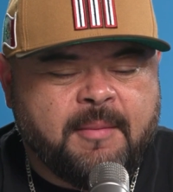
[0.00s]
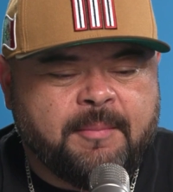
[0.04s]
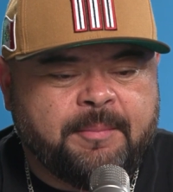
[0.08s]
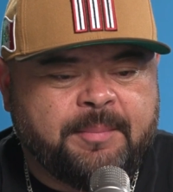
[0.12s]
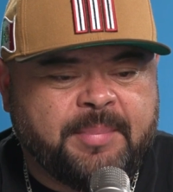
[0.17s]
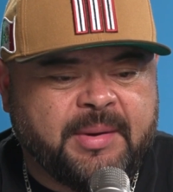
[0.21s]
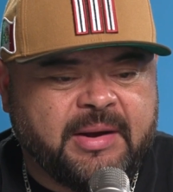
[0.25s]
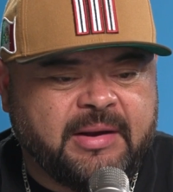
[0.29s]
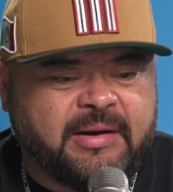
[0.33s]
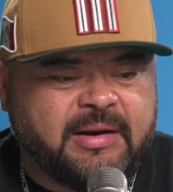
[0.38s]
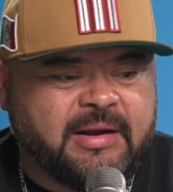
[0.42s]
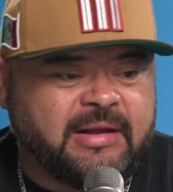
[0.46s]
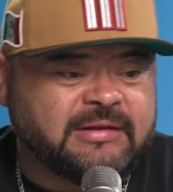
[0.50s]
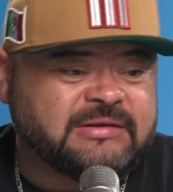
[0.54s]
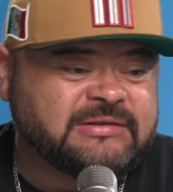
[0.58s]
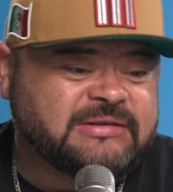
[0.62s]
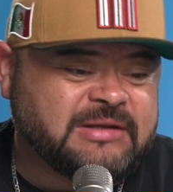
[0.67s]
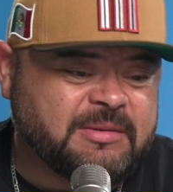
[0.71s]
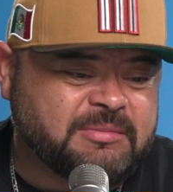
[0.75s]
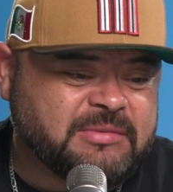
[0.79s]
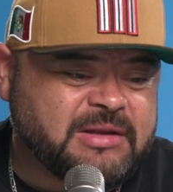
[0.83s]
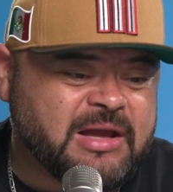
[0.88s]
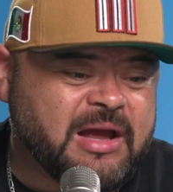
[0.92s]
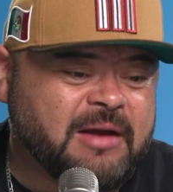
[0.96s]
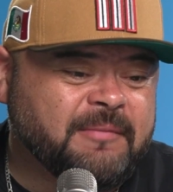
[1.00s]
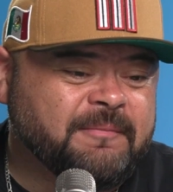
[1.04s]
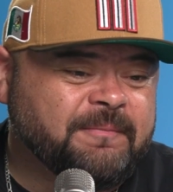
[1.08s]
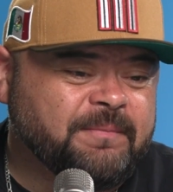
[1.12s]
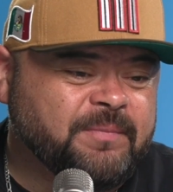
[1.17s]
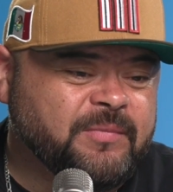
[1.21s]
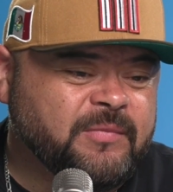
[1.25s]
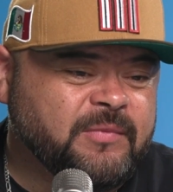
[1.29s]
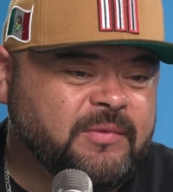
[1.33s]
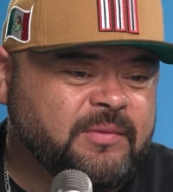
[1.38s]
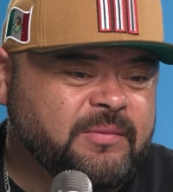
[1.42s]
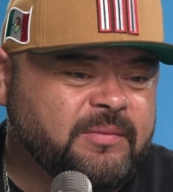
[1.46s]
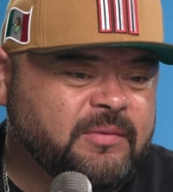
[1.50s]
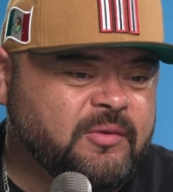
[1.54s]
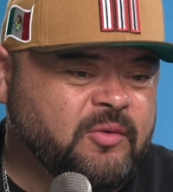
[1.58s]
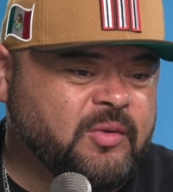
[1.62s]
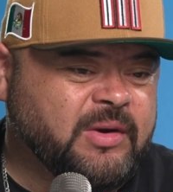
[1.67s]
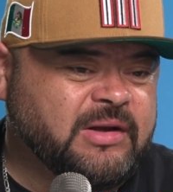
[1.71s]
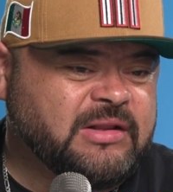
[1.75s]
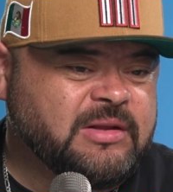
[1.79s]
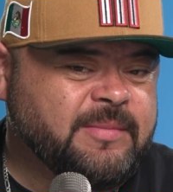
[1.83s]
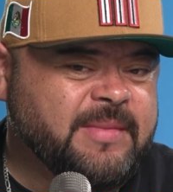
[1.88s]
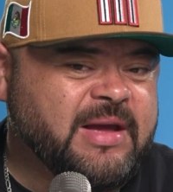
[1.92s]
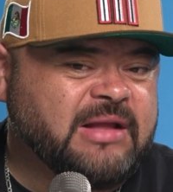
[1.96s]
But at the same time, look
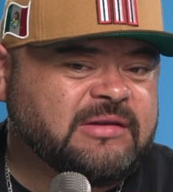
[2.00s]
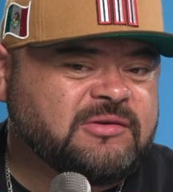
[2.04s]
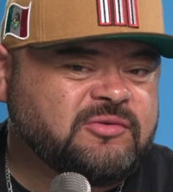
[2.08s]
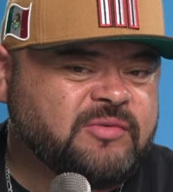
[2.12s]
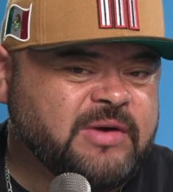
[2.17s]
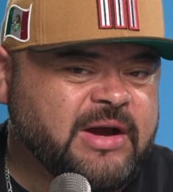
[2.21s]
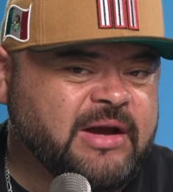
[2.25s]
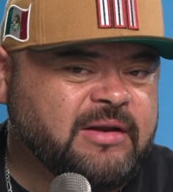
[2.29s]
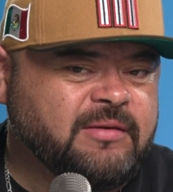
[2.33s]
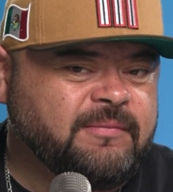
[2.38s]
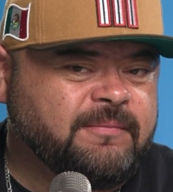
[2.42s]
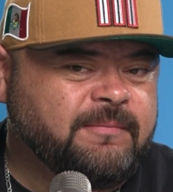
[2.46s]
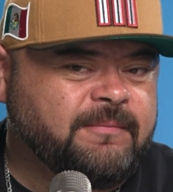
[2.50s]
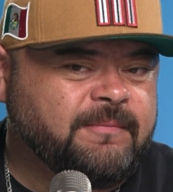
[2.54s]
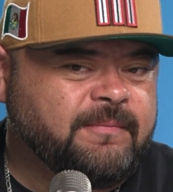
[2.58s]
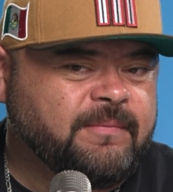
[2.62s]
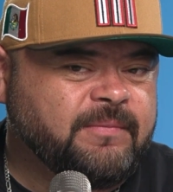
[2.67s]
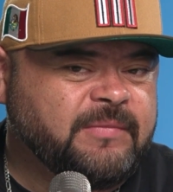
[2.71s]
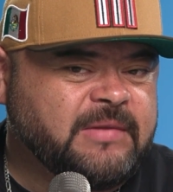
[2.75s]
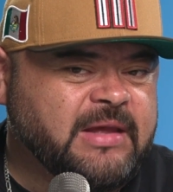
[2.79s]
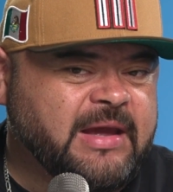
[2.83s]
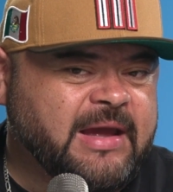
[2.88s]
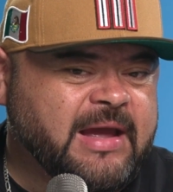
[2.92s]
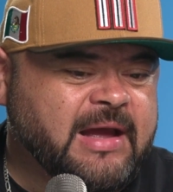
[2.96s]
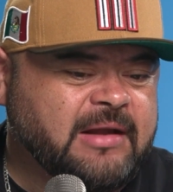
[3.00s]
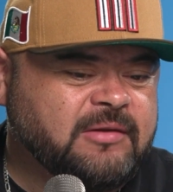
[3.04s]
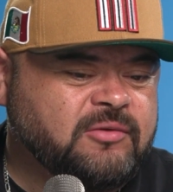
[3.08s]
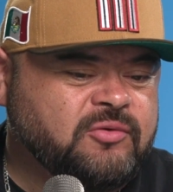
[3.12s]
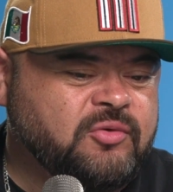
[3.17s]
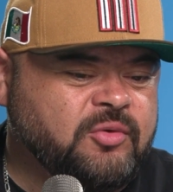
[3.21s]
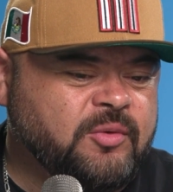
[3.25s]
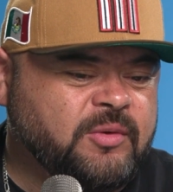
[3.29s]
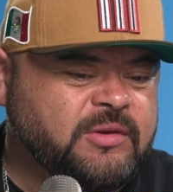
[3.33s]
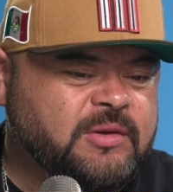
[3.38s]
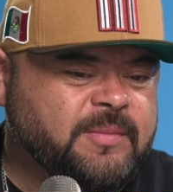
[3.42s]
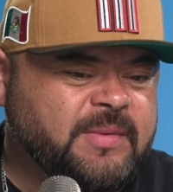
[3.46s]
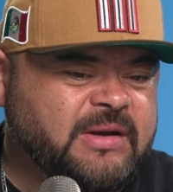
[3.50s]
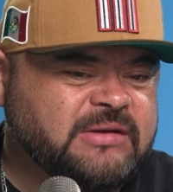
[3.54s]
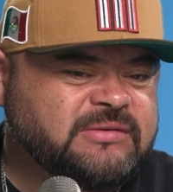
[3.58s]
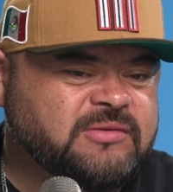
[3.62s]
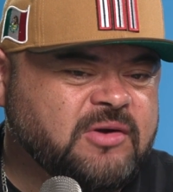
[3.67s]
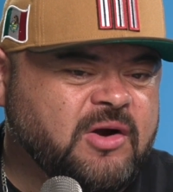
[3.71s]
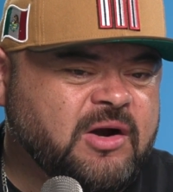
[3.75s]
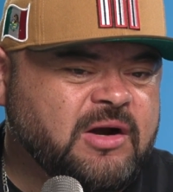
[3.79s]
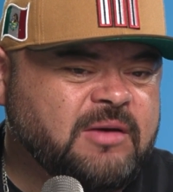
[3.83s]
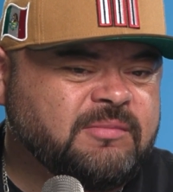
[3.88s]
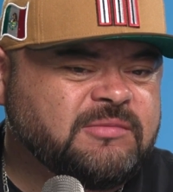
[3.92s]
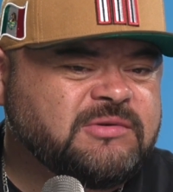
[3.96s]
at the Mets, right? They got 2 of the best
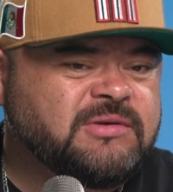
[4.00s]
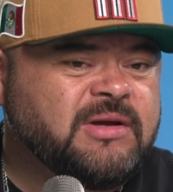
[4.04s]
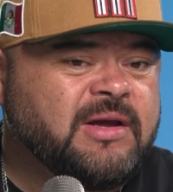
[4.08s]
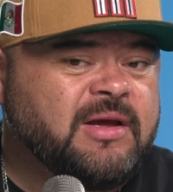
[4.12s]
arms.